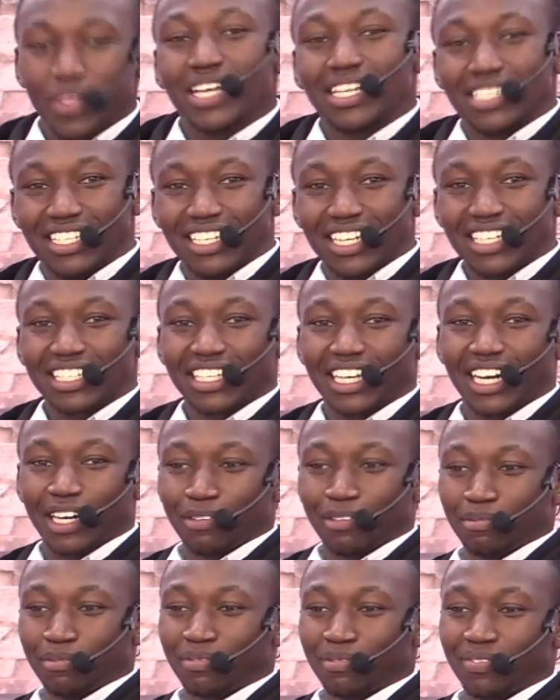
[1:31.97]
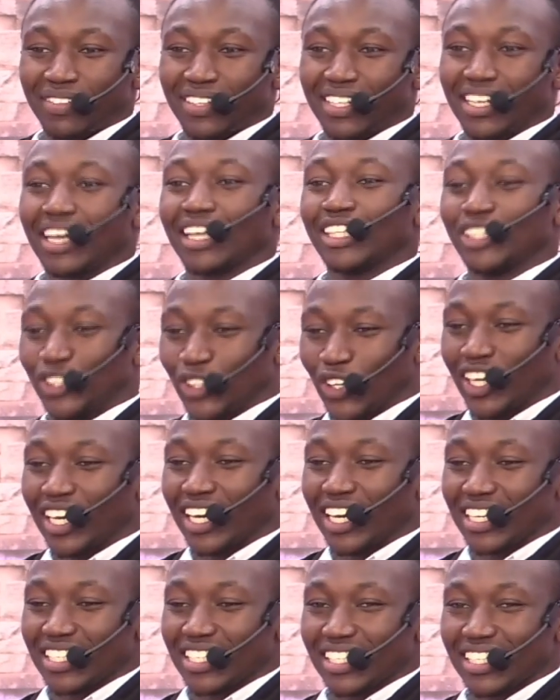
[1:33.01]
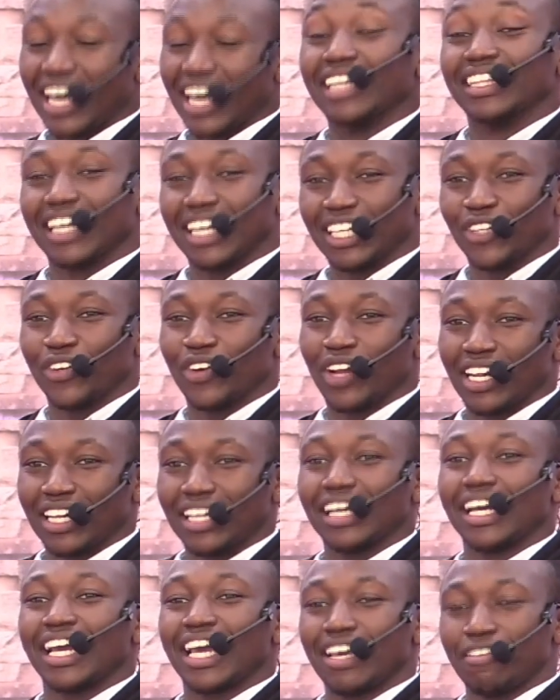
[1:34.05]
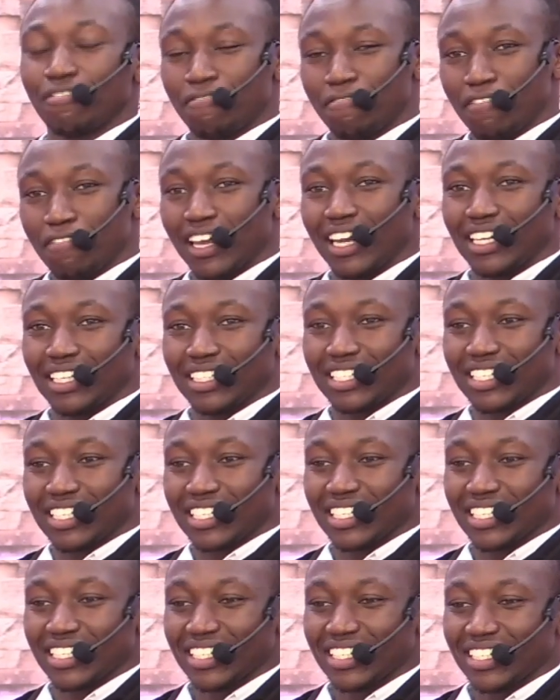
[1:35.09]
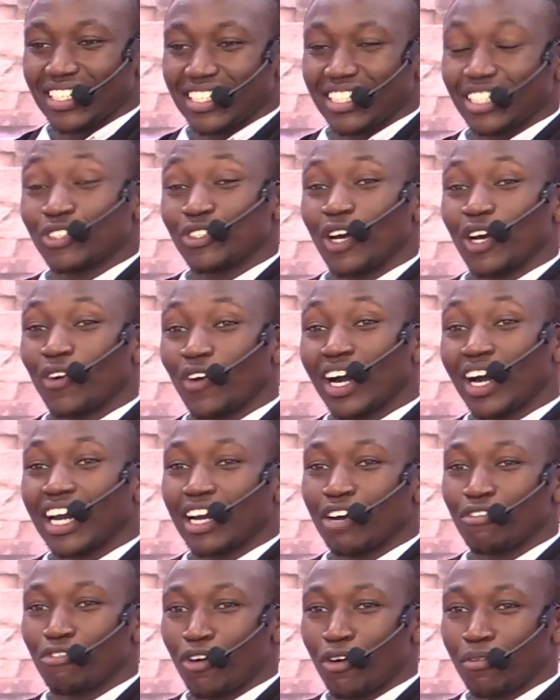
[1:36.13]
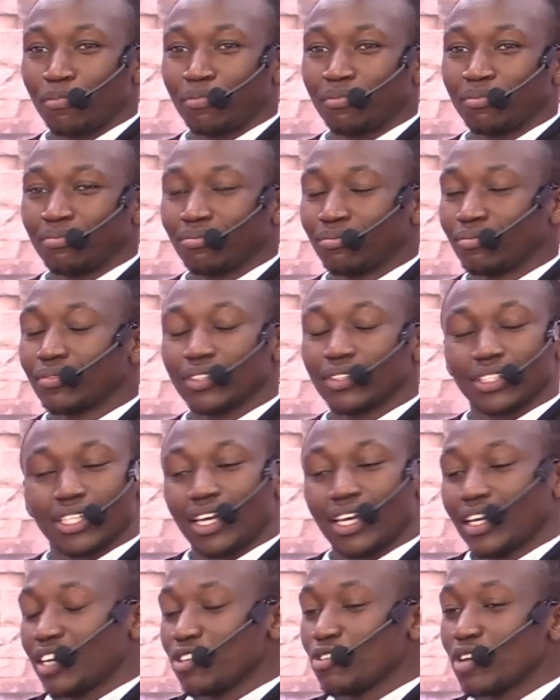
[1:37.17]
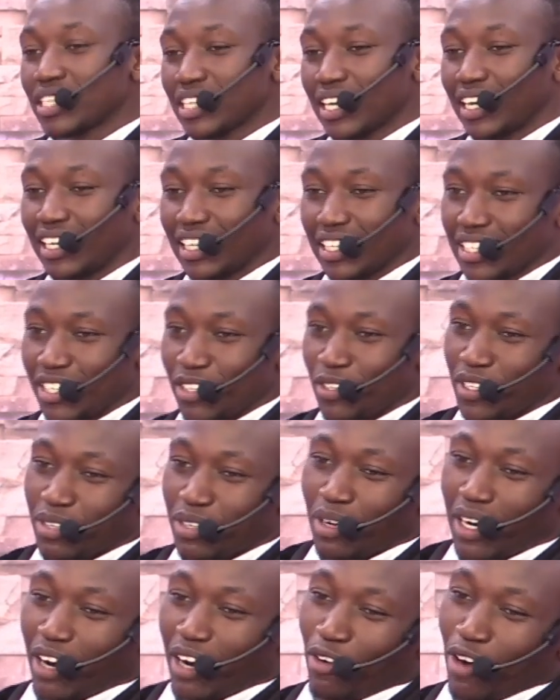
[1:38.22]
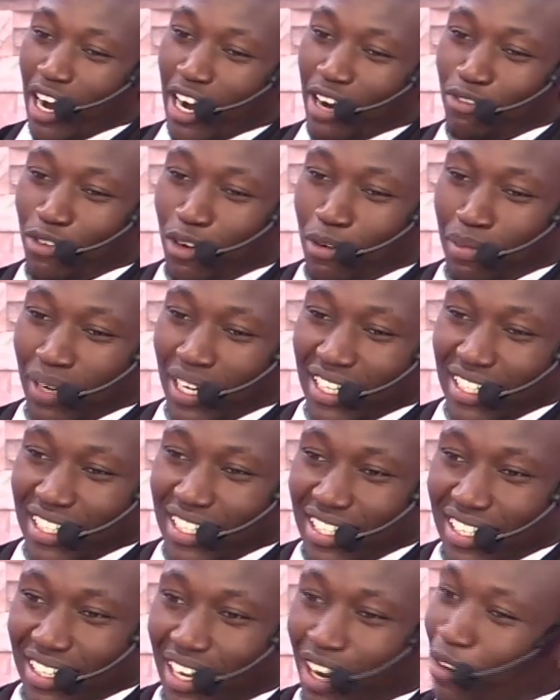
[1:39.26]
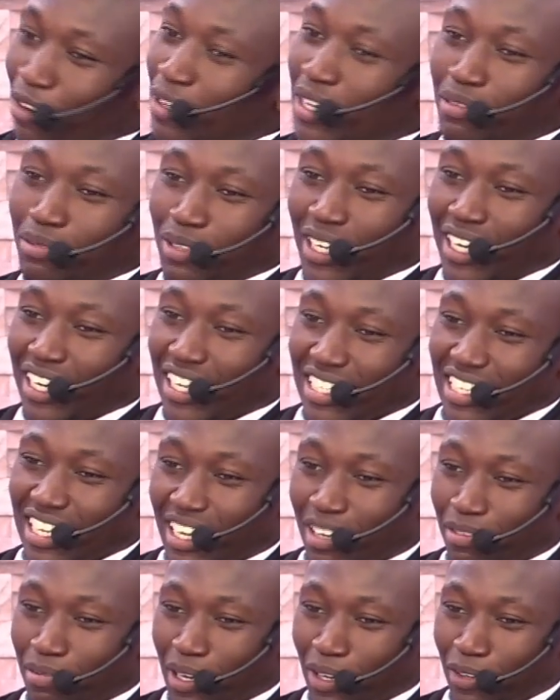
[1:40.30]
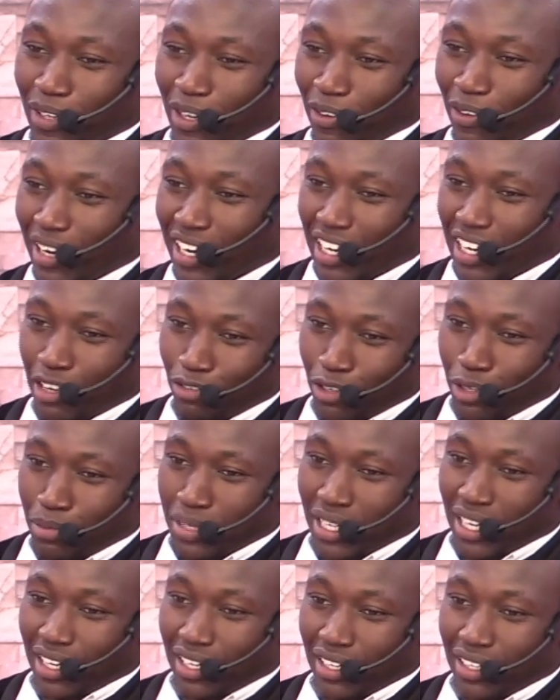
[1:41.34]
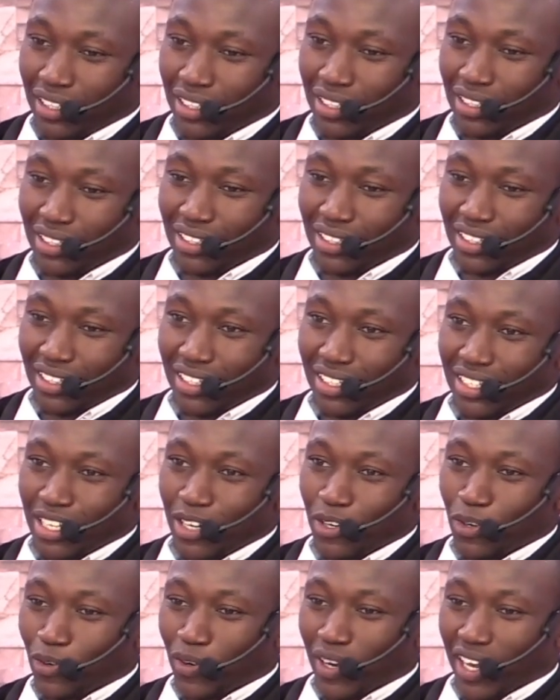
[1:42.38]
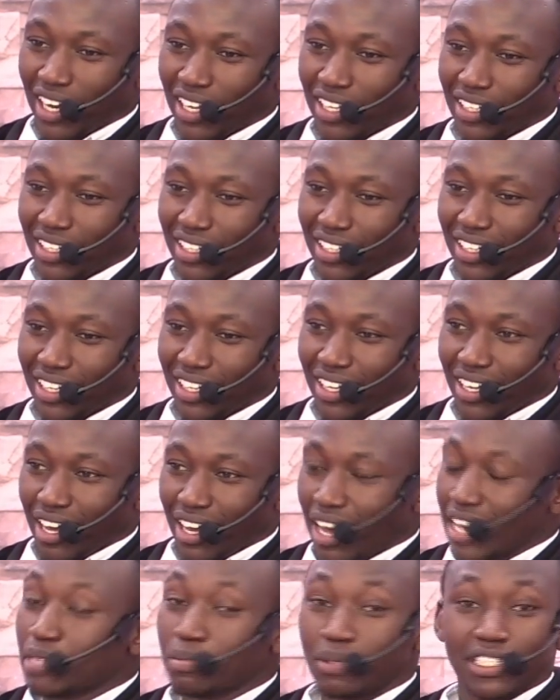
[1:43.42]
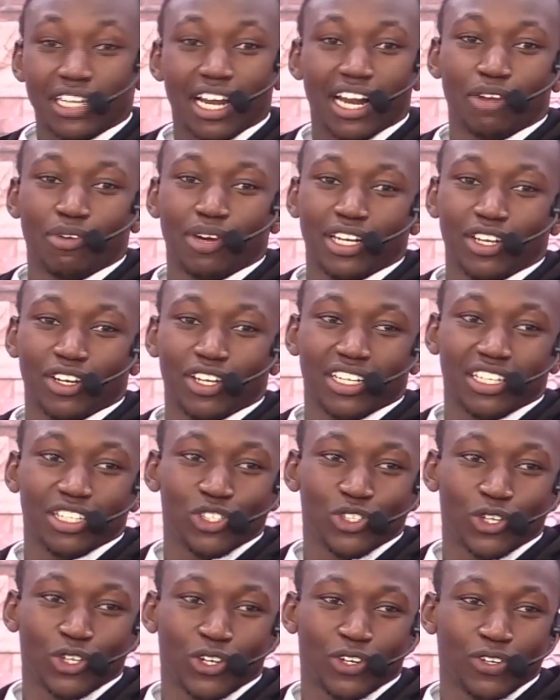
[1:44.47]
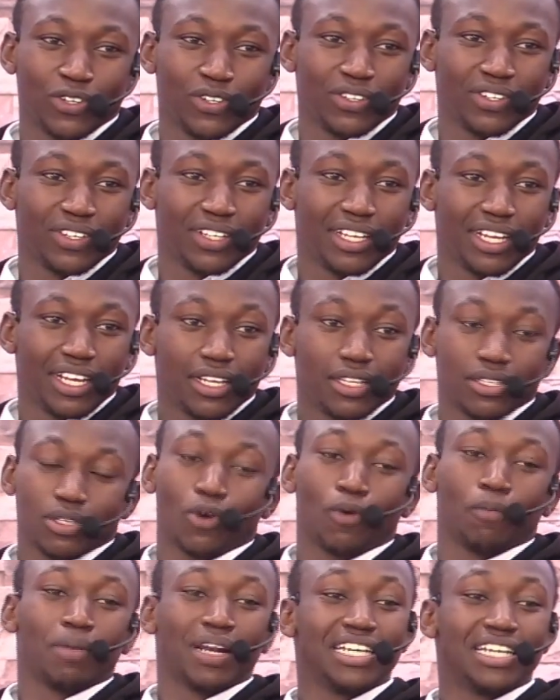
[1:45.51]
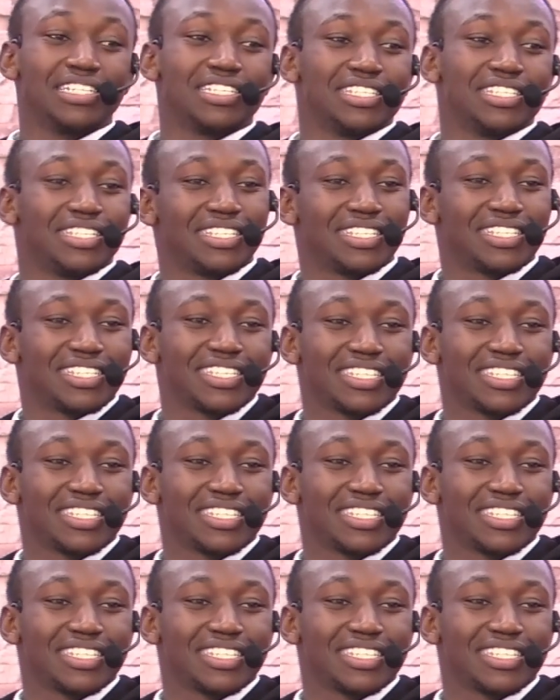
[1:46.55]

Just come, join us, and then you will feel it. Tunakuanga na form. Najua Sunday youths wanakuanga formless. Hakuna mtu anaweza niambia kunakuanga na form Sunday. Sini ukweli? Especially when you are in Joro. So please,